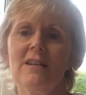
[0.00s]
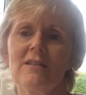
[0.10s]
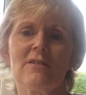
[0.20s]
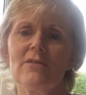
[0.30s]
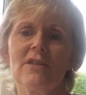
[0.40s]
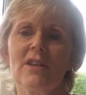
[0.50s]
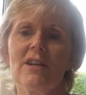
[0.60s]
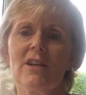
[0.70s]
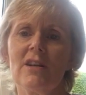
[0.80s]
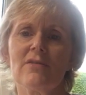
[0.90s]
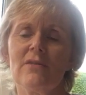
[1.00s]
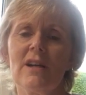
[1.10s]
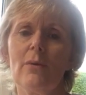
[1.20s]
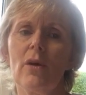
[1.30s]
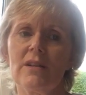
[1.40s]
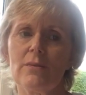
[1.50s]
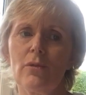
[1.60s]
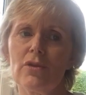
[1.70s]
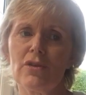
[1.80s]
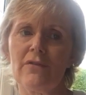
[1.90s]
So it really was
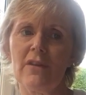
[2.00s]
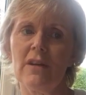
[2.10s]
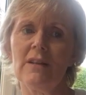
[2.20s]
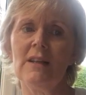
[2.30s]
wonderful.